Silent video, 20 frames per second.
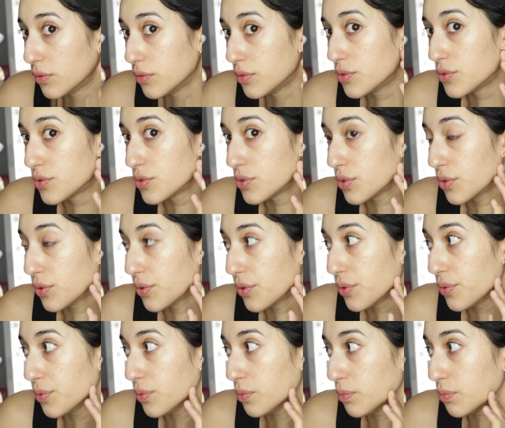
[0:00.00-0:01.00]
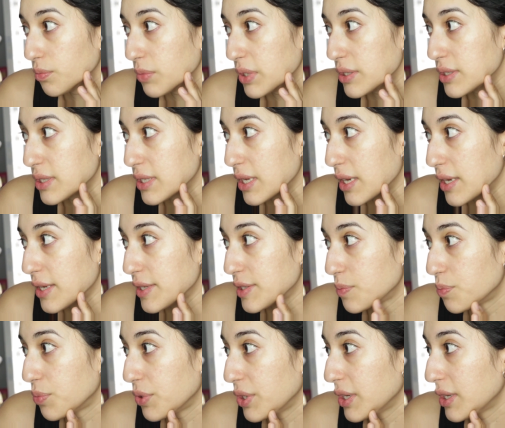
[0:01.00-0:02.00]
So my skin is
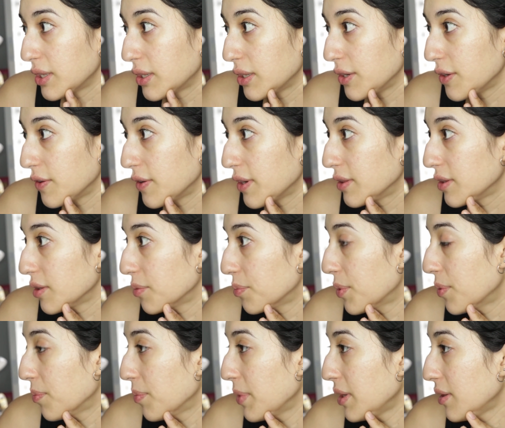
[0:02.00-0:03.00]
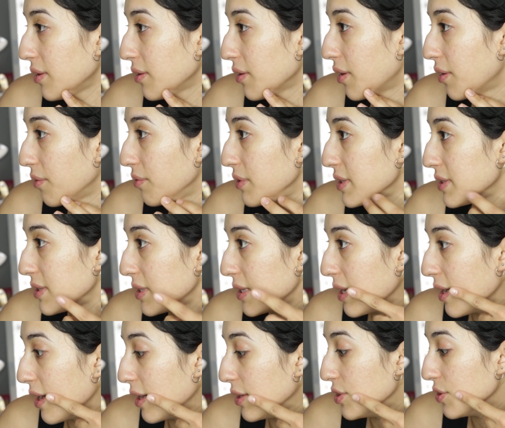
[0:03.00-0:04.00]
pretty clear at the moment.
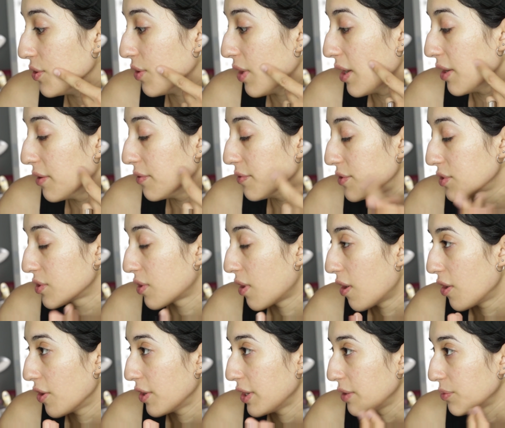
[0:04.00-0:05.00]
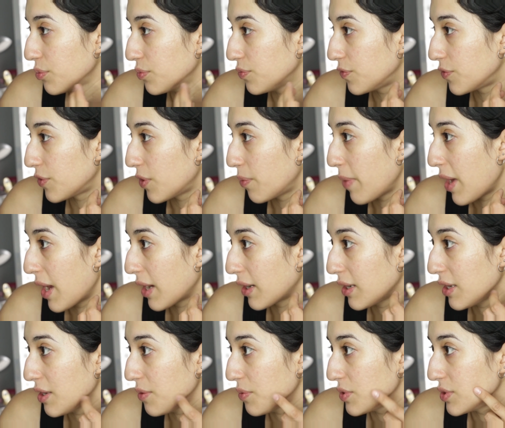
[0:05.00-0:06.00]
Obviously I do have scarring from
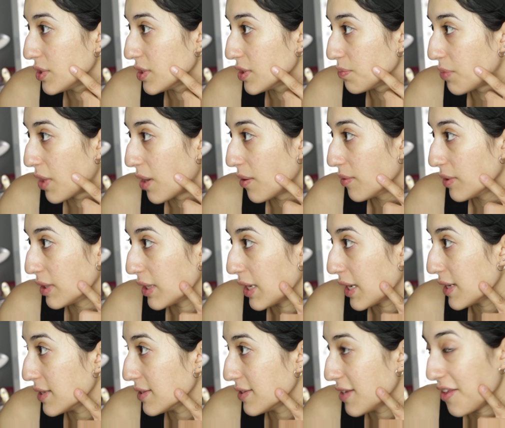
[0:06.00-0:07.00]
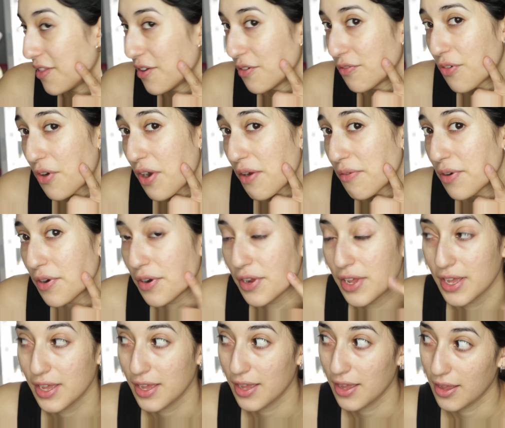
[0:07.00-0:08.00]
acne, which is probably going to stay there forever.
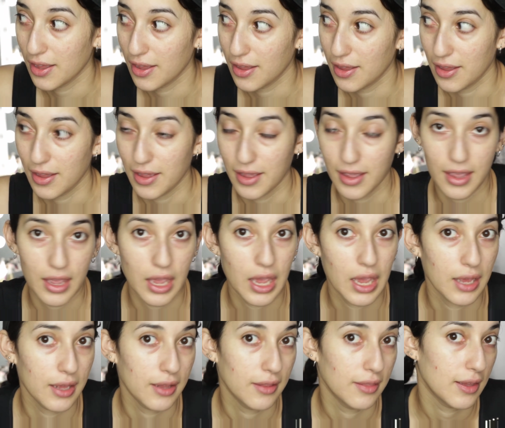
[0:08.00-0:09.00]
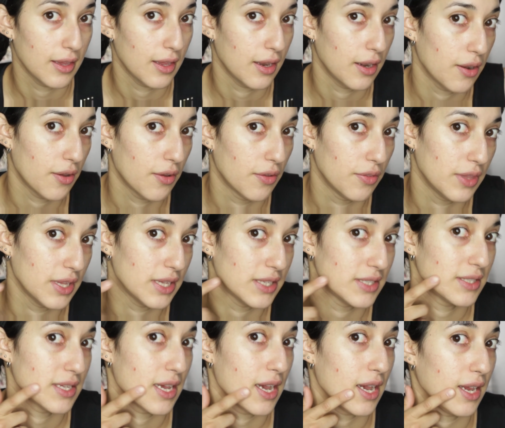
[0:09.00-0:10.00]
And then on
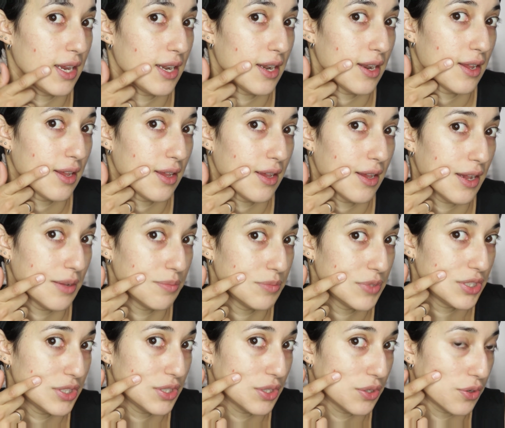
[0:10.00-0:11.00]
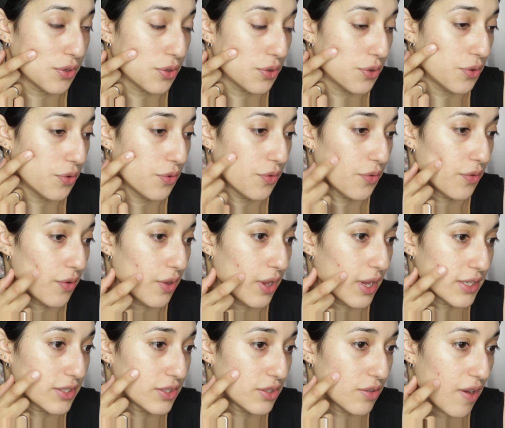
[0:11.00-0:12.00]
this side I still
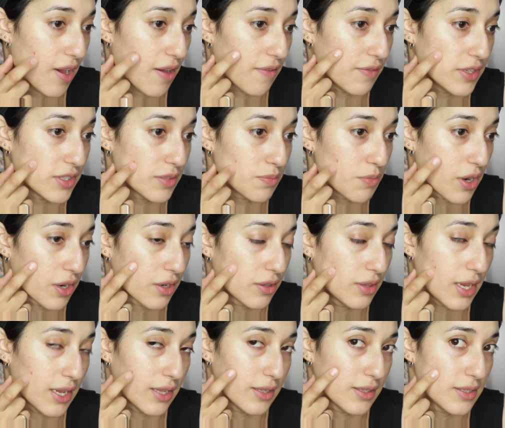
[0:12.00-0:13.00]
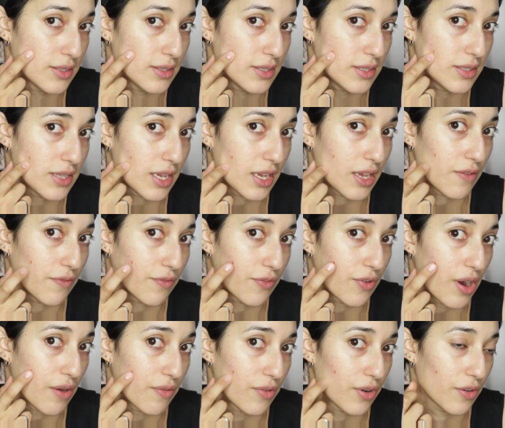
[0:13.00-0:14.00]
have this mark that is taking
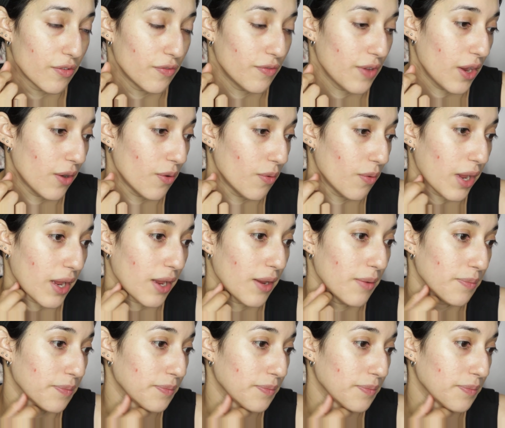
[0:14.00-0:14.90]
forever to fade away.